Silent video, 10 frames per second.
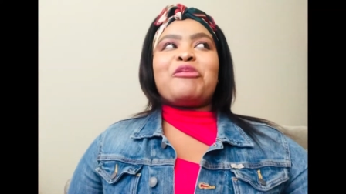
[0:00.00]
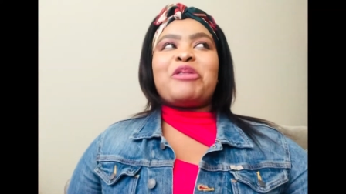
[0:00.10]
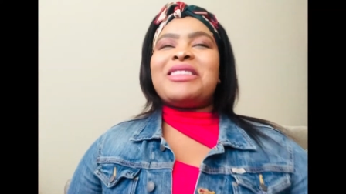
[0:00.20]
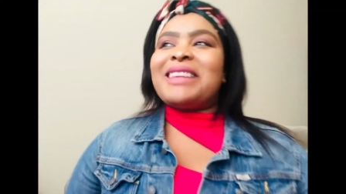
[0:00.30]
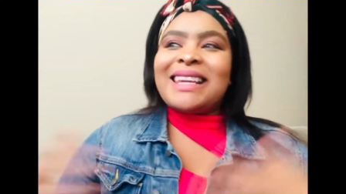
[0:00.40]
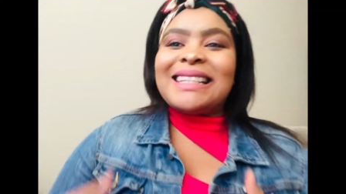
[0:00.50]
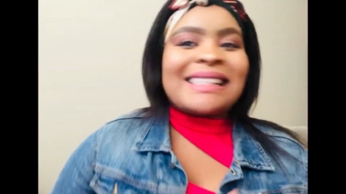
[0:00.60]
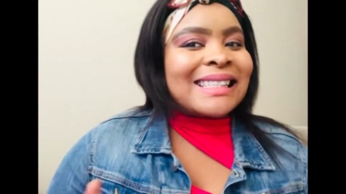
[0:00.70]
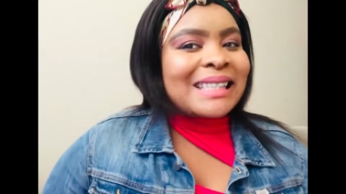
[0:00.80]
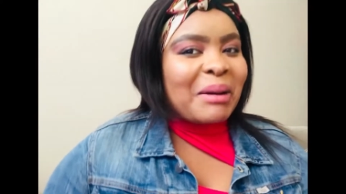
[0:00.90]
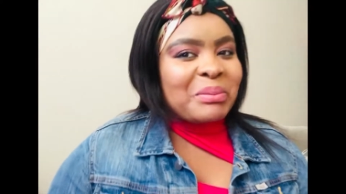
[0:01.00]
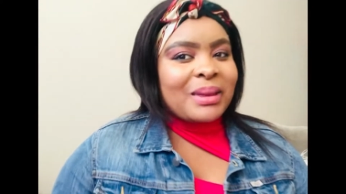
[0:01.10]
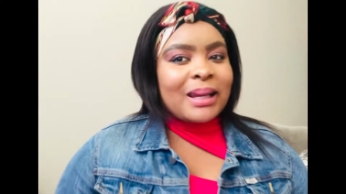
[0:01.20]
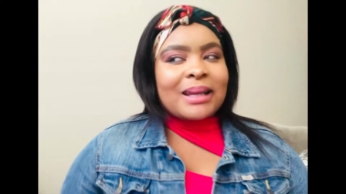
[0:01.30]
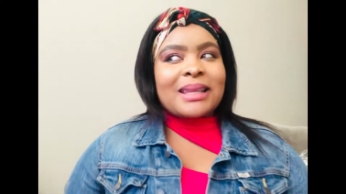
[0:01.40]
when there is
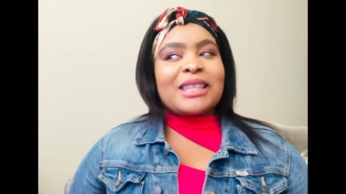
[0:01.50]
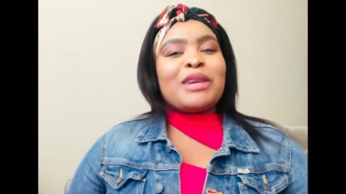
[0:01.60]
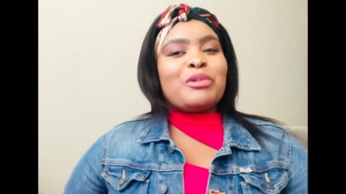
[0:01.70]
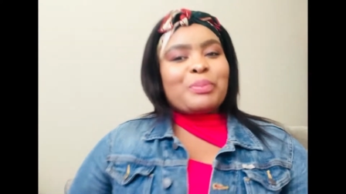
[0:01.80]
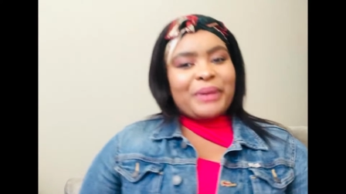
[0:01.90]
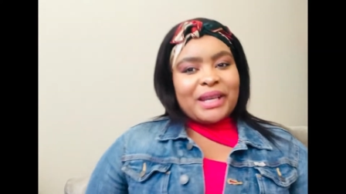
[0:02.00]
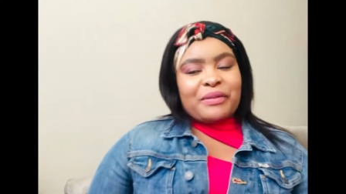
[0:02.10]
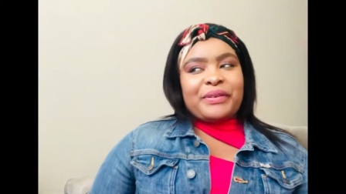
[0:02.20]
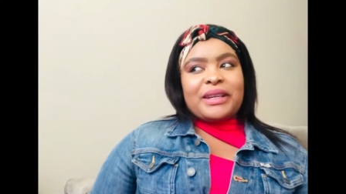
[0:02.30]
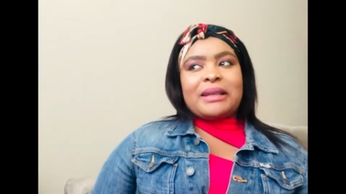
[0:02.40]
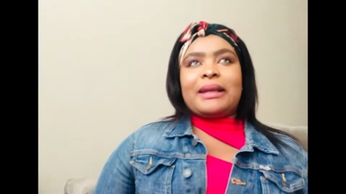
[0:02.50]
something that they will benefit,